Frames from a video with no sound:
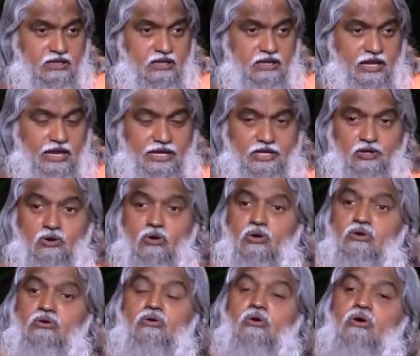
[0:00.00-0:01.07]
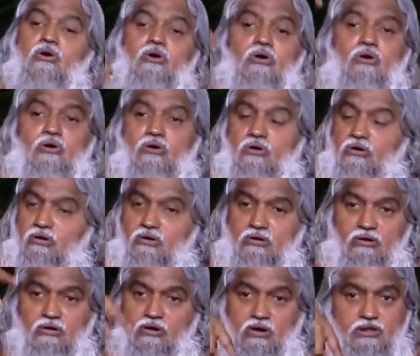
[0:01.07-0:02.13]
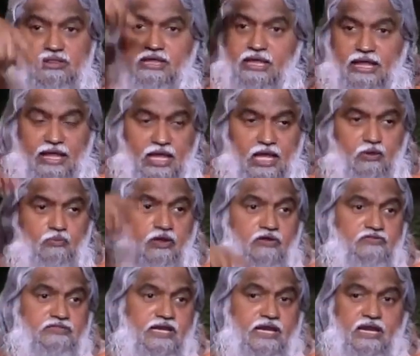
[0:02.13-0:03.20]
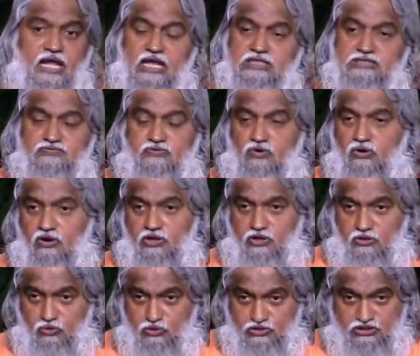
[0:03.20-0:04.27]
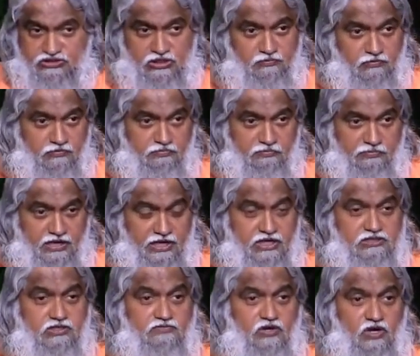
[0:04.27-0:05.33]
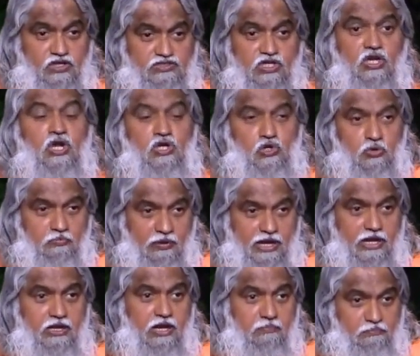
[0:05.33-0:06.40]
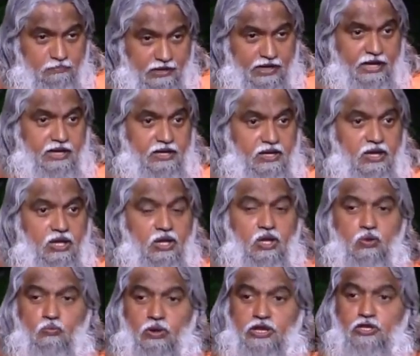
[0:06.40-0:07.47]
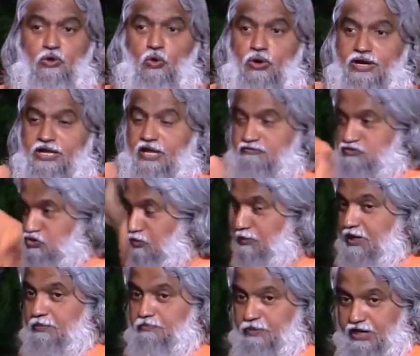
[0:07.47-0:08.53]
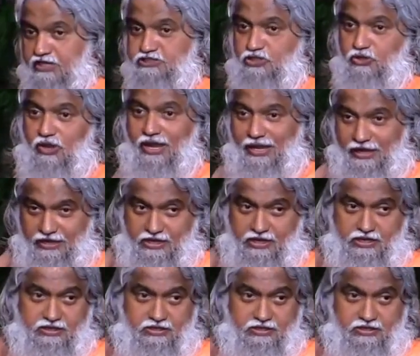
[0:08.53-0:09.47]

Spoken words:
And don't go on the airwaves and ask for a huge sum of millions of dollars to buy a plane when you already have so many planes in your hangar.